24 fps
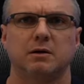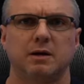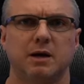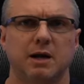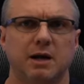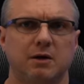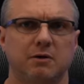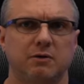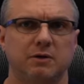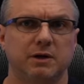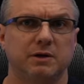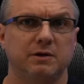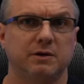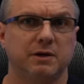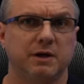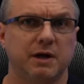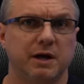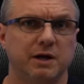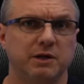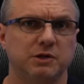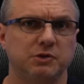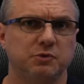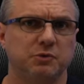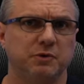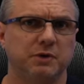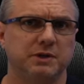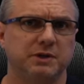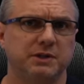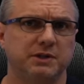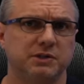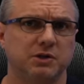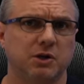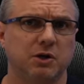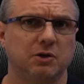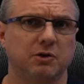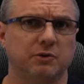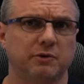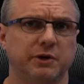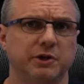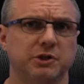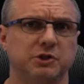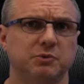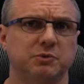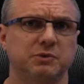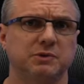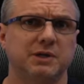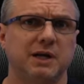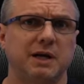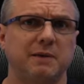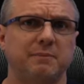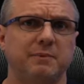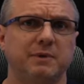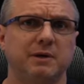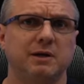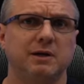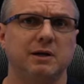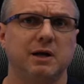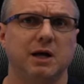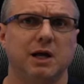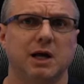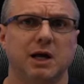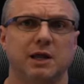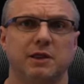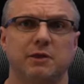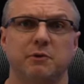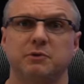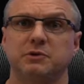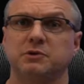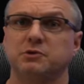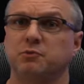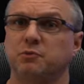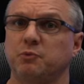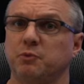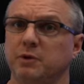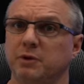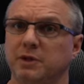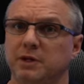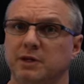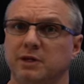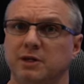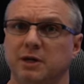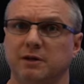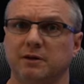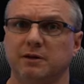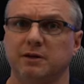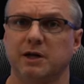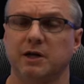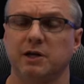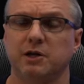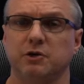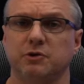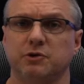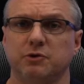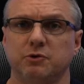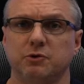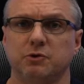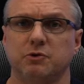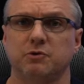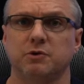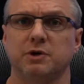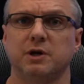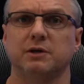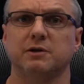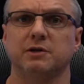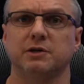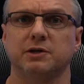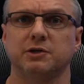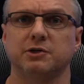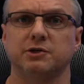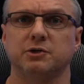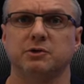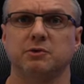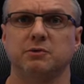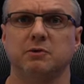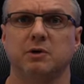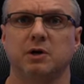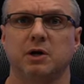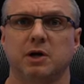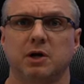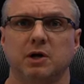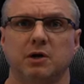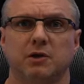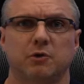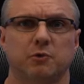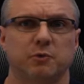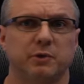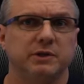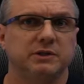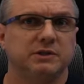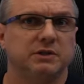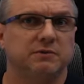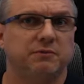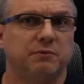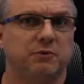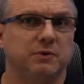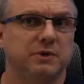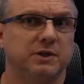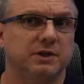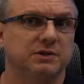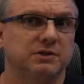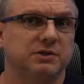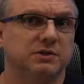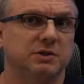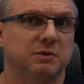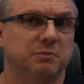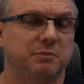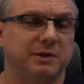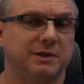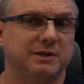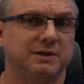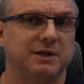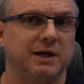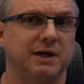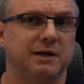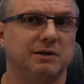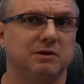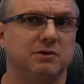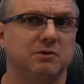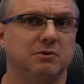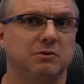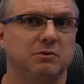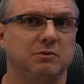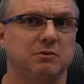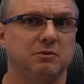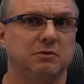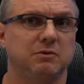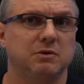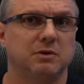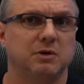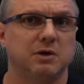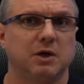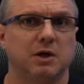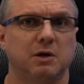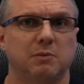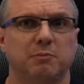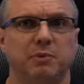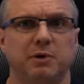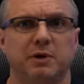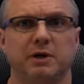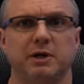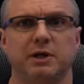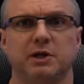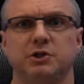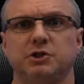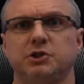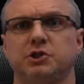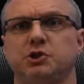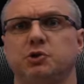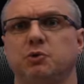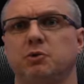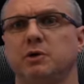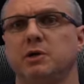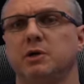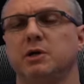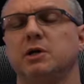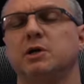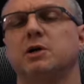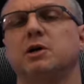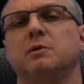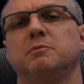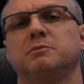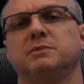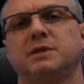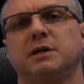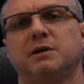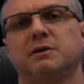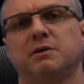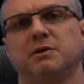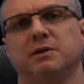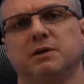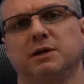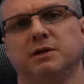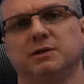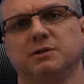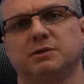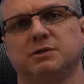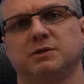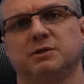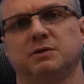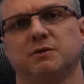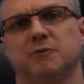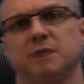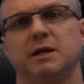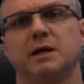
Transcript: Now, in the case where the discoloration was happening, there was really nothing I could do to correct the issue. The reason for this is a bit technical, but in short, it comes down to this.